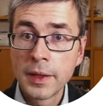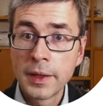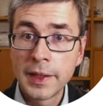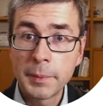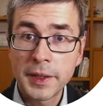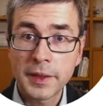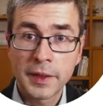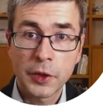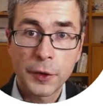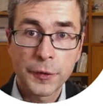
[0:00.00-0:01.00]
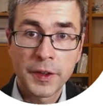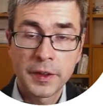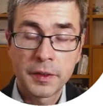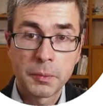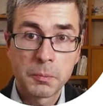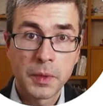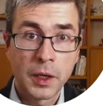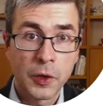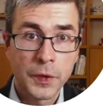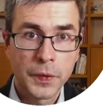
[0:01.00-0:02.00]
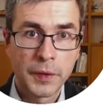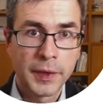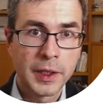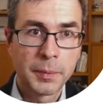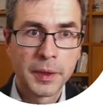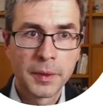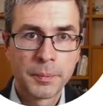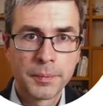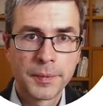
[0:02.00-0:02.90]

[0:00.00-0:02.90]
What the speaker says: Limit and offset are also available.